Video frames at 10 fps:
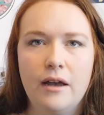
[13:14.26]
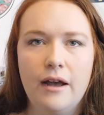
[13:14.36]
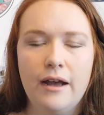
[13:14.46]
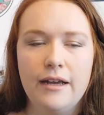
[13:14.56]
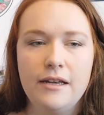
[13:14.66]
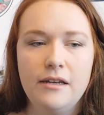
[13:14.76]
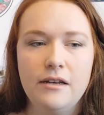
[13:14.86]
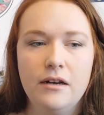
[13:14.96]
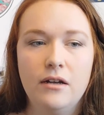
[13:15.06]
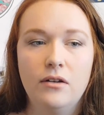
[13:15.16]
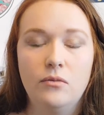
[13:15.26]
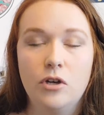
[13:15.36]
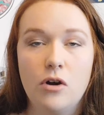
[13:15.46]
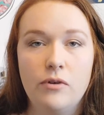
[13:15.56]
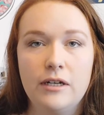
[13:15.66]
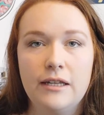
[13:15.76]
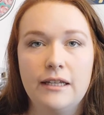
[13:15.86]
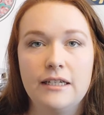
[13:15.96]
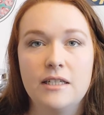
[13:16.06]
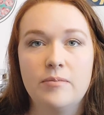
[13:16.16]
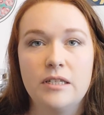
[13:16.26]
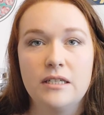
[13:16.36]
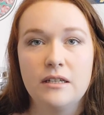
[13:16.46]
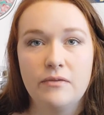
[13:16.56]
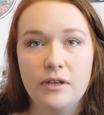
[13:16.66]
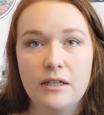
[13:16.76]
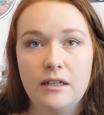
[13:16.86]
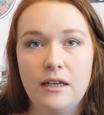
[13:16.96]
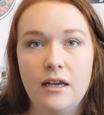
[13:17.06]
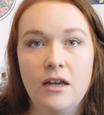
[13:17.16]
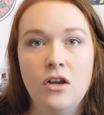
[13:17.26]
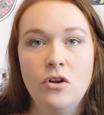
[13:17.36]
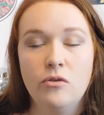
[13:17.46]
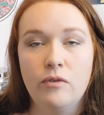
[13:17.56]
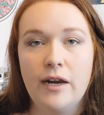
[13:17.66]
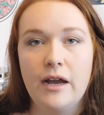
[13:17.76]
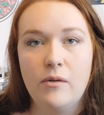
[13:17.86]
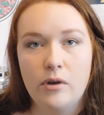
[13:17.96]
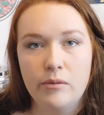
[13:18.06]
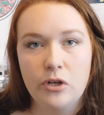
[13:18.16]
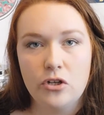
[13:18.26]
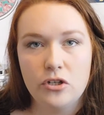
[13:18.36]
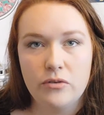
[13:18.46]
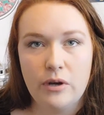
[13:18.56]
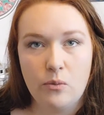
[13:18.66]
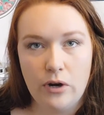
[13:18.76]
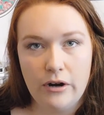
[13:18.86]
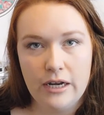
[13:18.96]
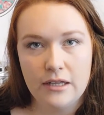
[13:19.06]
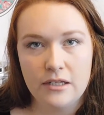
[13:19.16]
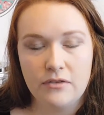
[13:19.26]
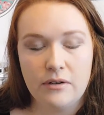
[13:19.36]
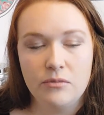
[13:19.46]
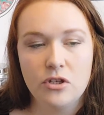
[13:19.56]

I go in and like specifically write out what I'm going to do and where I get this from.